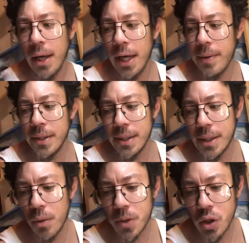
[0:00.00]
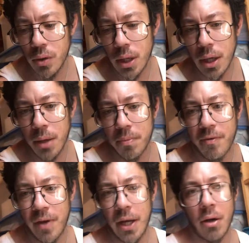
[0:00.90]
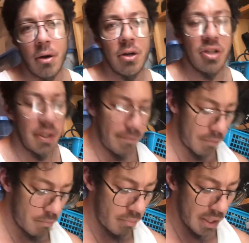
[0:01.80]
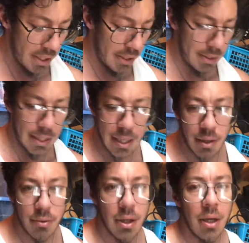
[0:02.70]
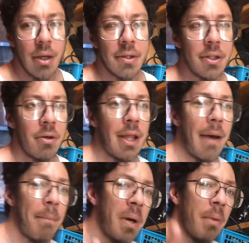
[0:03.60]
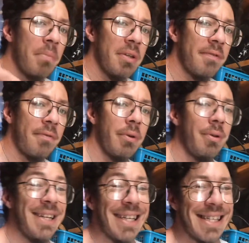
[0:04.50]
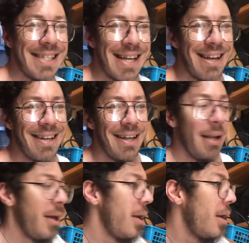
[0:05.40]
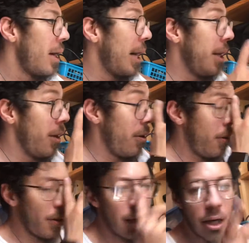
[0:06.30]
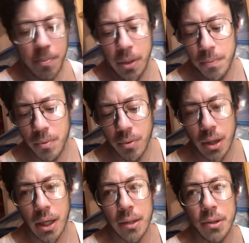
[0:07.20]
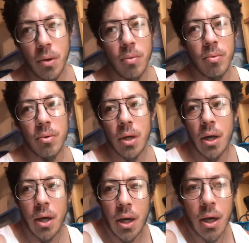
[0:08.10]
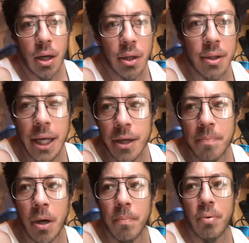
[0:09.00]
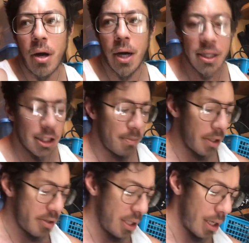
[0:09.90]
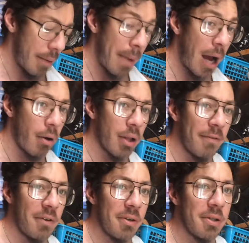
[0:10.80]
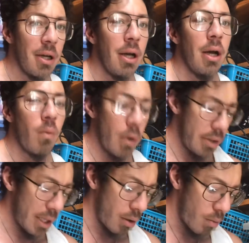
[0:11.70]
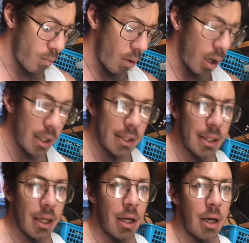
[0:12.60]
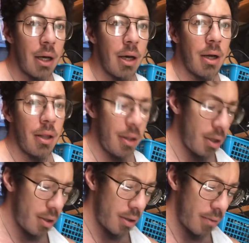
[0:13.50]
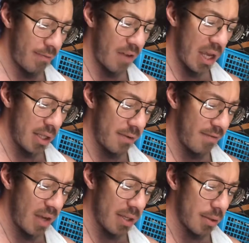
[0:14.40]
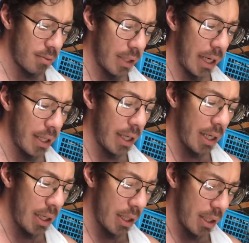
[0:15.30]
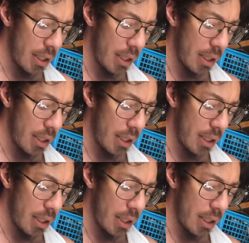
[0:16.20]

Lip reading: Anyways, this helps to prevent arginine from breaking down, so that pump is further extended. I know a lot of people don't take pump products, especially power lifters, where they don't want their veins vasodilated.